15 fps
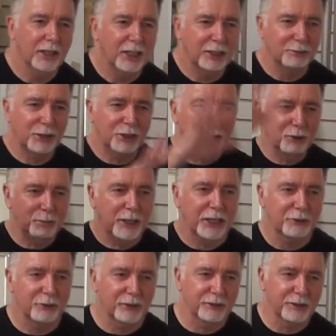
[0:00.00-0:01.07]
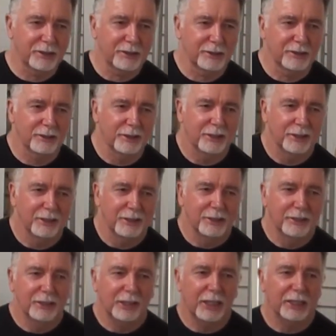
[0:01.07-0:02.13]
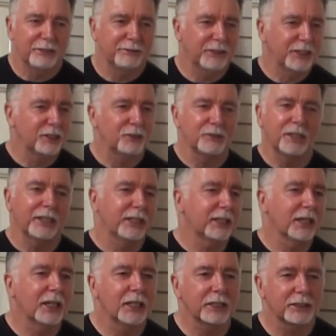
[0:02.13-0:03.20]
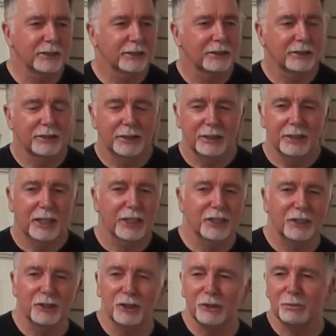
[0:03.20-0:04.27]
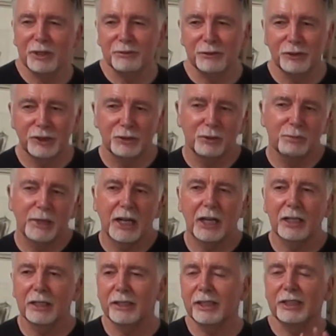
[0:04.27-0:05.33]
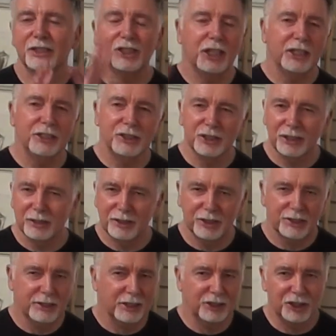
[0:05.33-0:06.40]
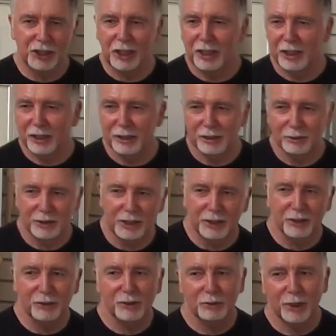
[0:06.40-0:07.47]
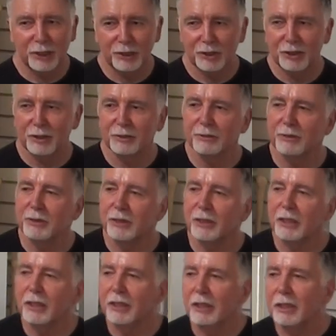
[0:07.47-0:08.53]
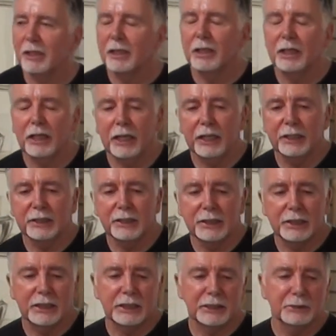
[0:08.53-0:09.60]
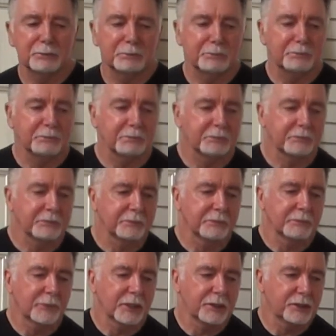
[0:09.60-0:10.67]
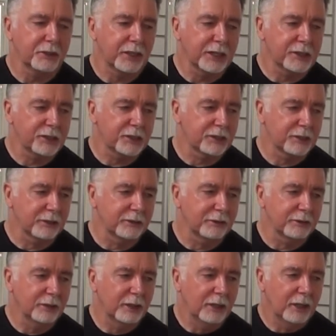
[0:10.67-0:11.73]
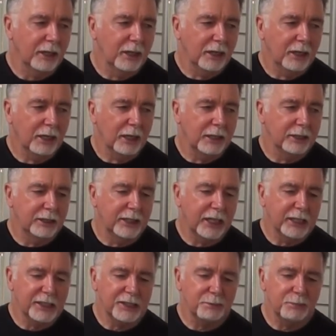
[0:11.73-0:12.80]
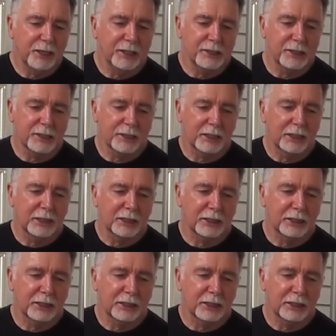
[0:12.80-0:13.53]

and my whole background is. And if I don't like that, I can go to my virtual palette and change it just a shade, either direction. And so that's meant,